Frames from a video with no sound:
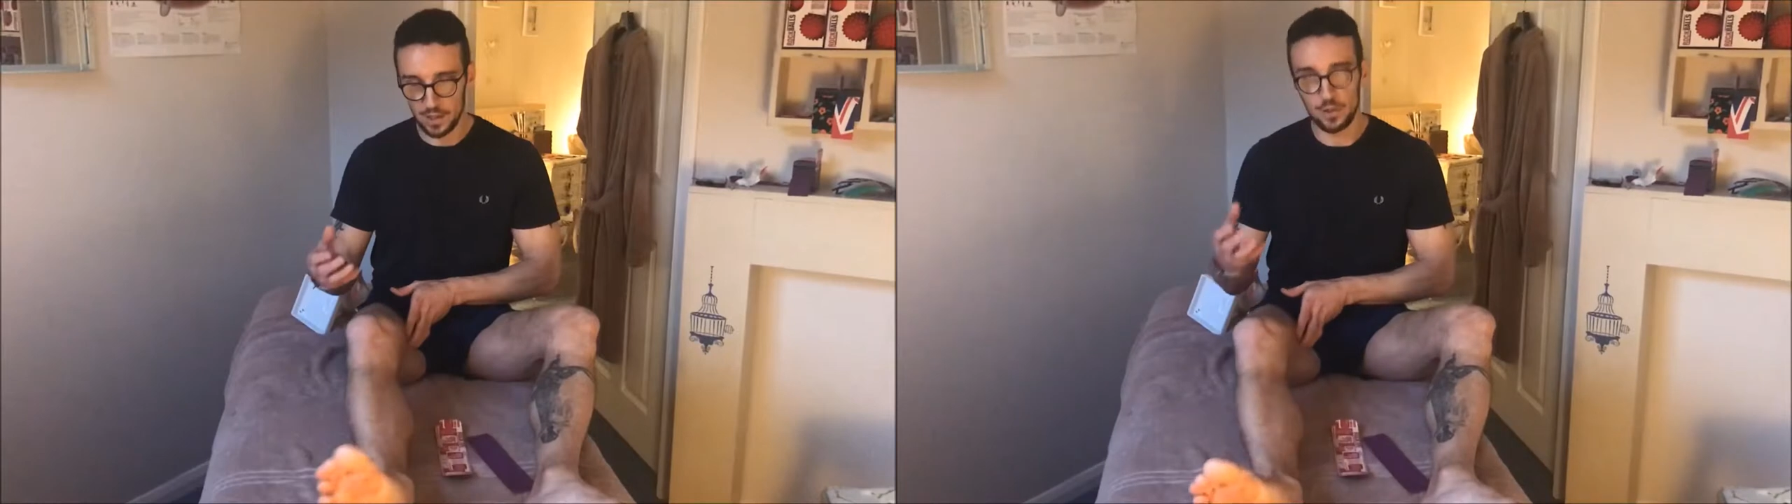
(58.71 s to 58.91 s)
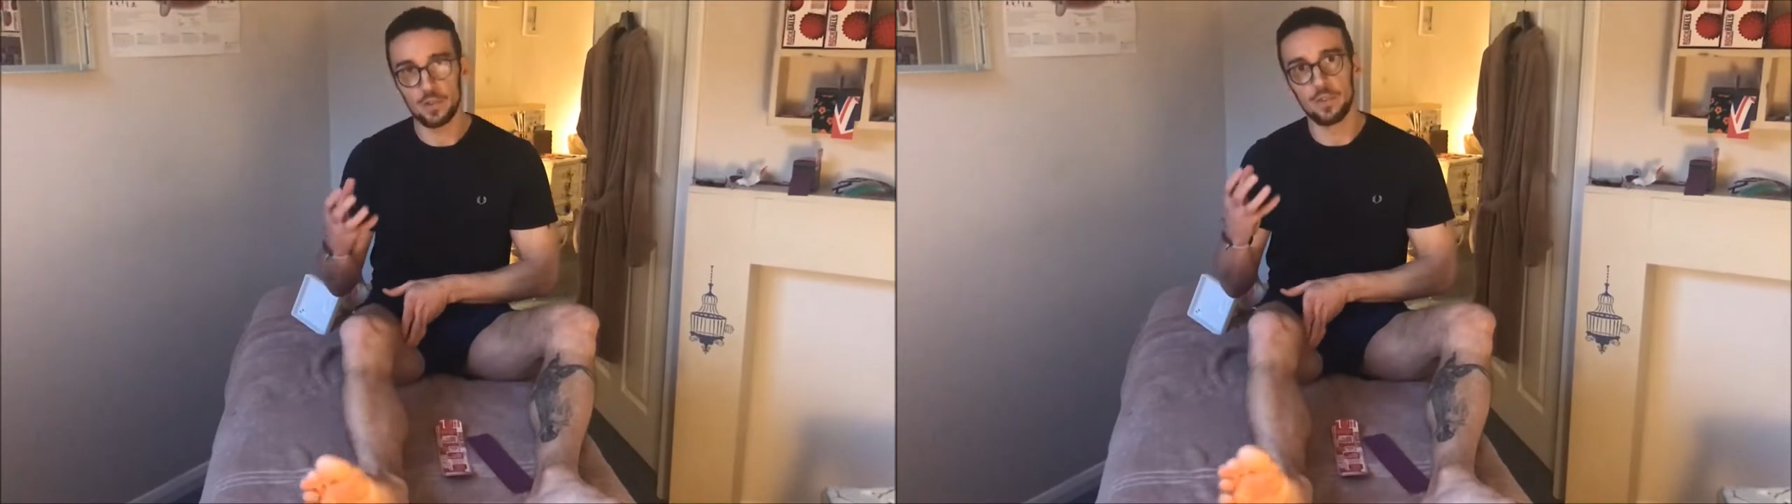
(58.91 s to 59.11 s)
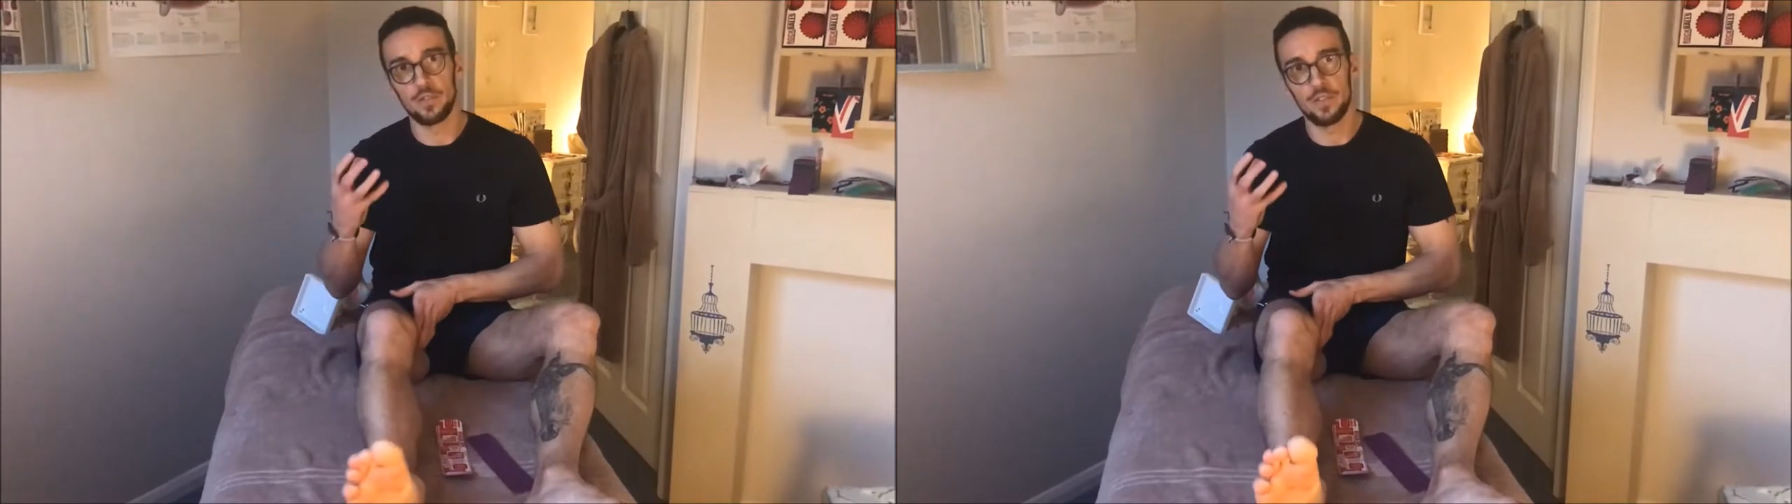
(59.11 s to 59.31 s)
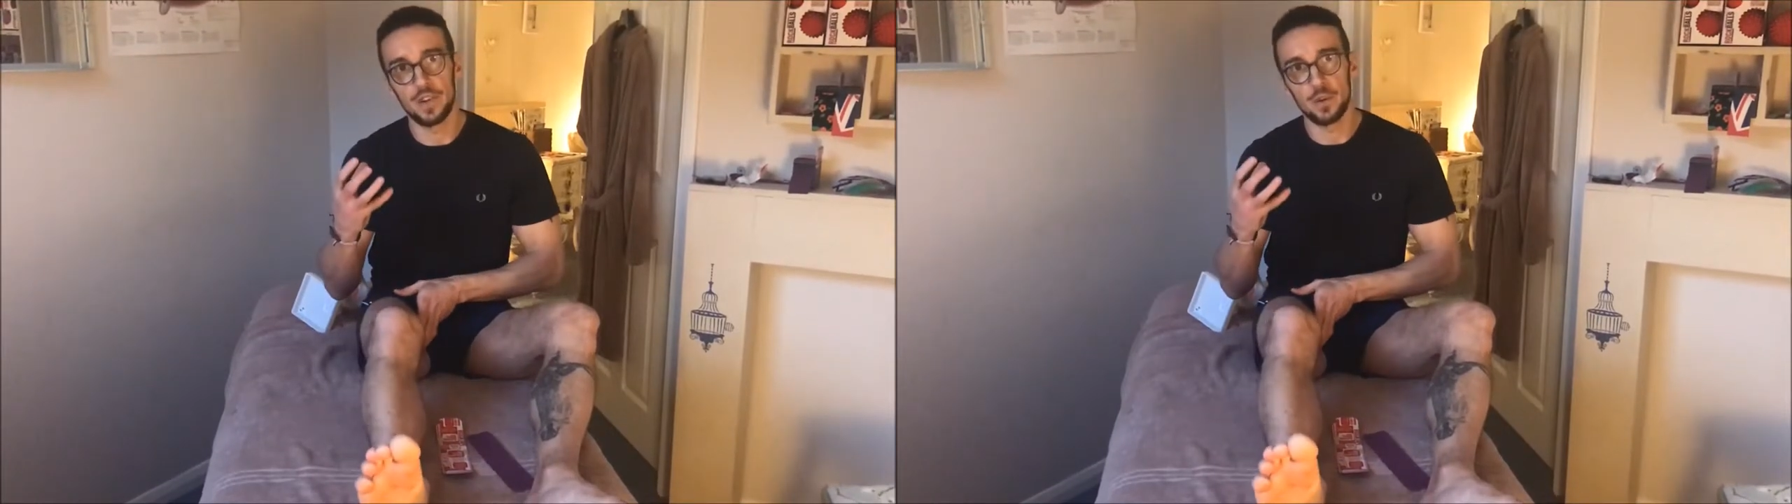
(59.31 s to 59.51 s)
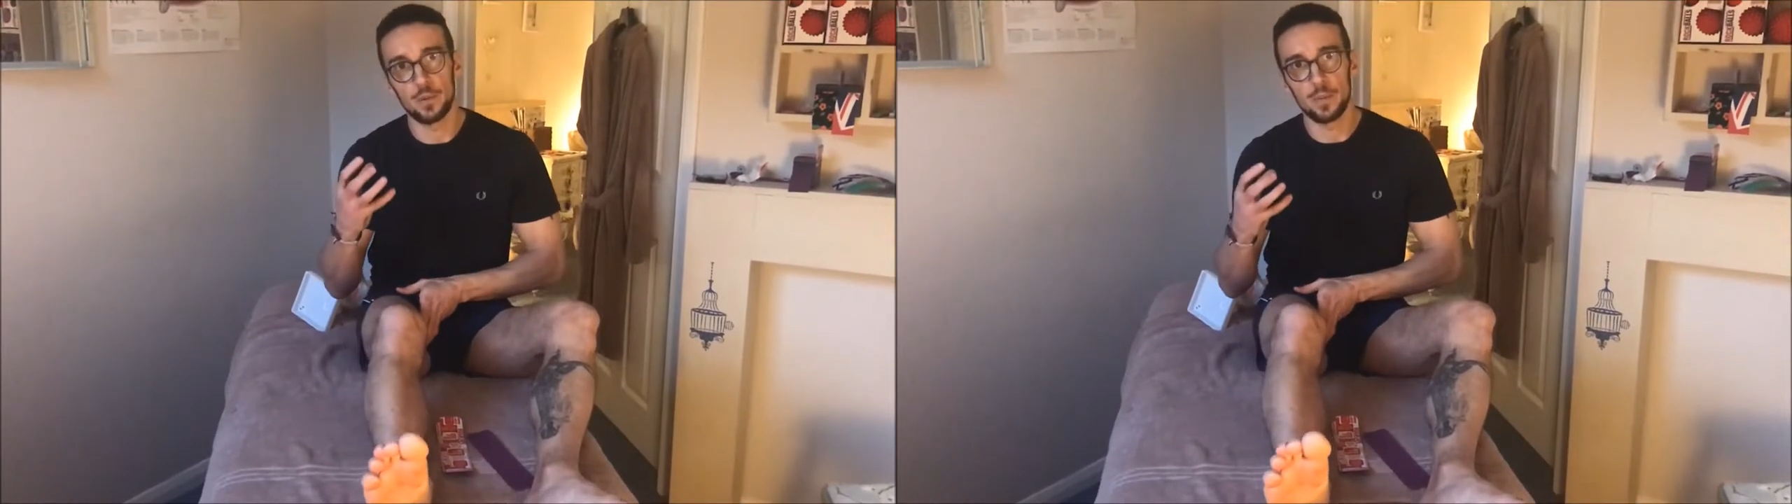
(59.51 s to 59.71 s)
you should
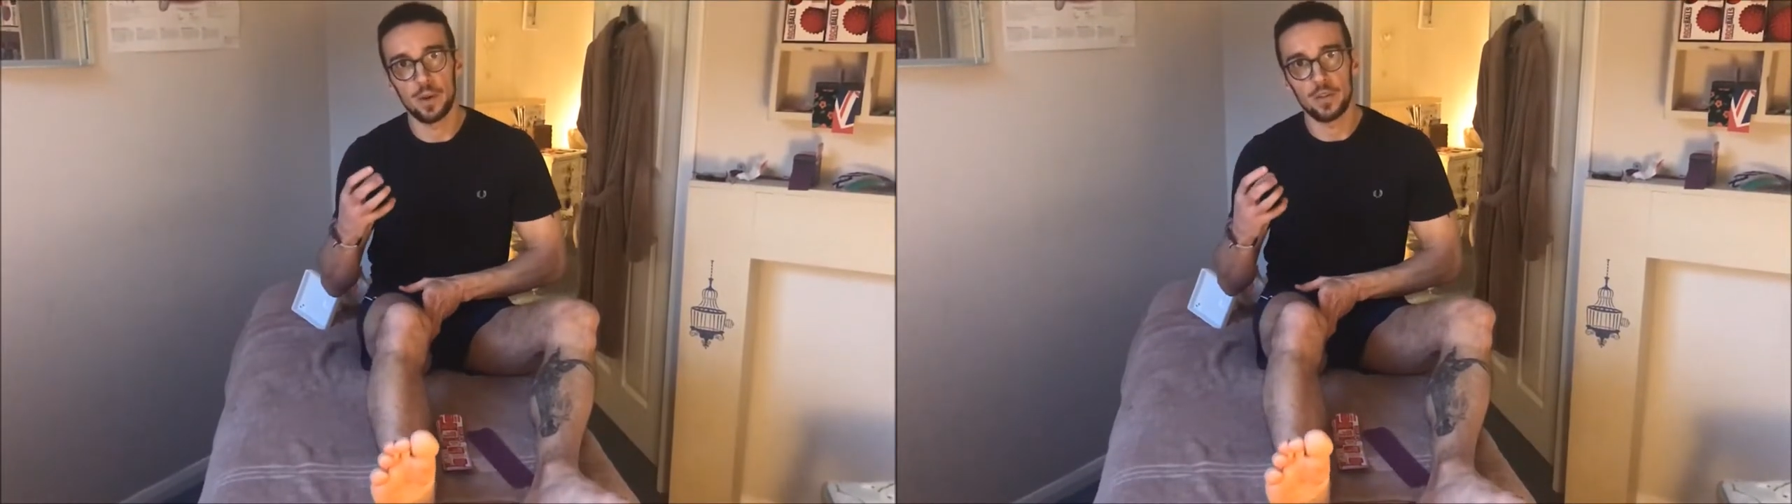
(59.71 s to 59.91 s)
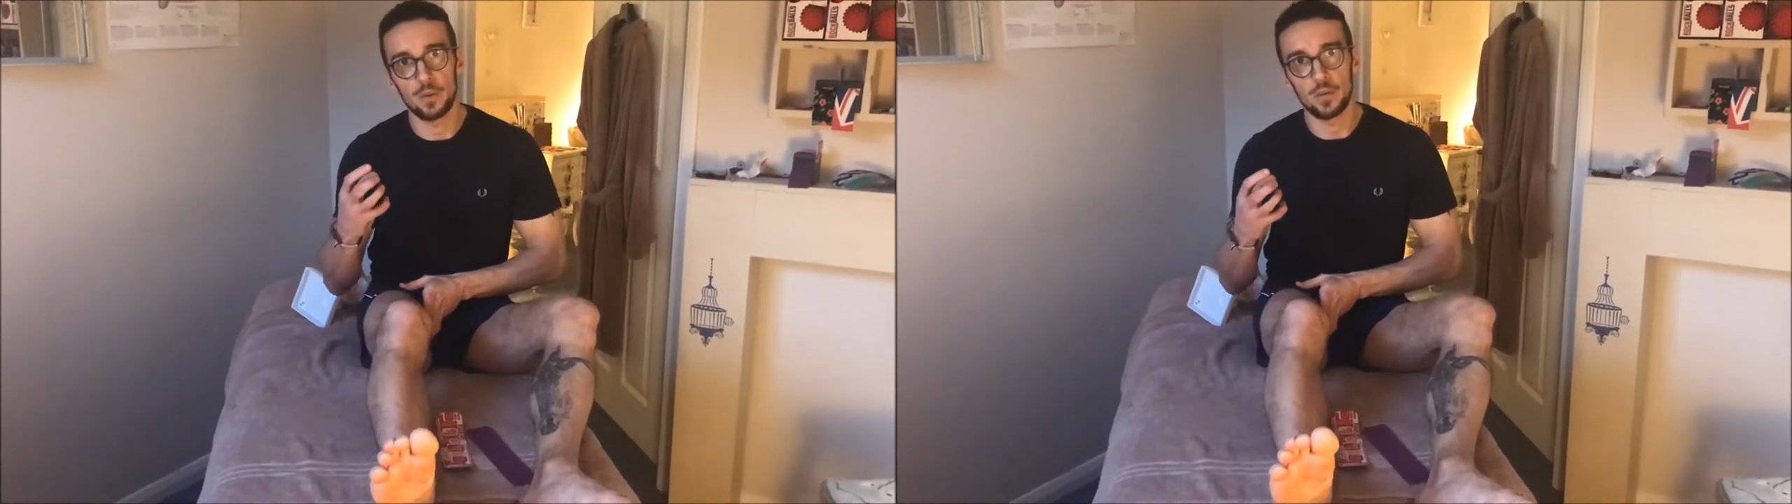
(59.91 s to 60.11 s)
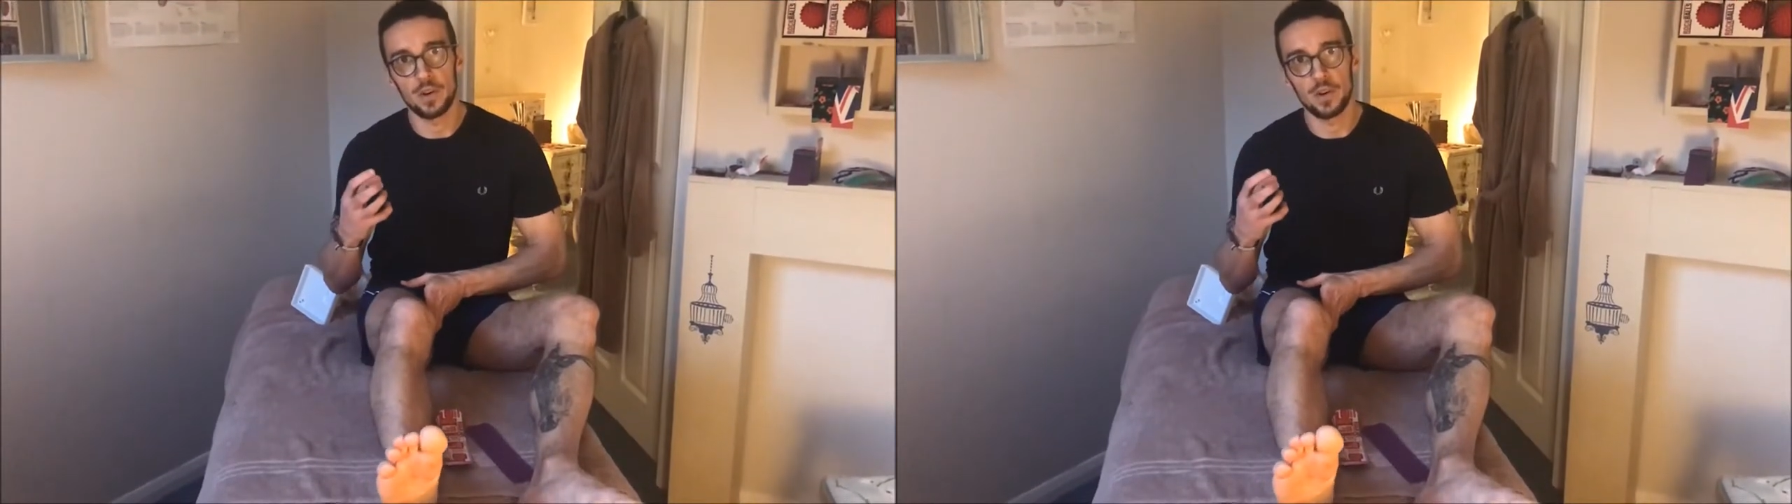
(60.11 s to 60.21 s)
feel the muscle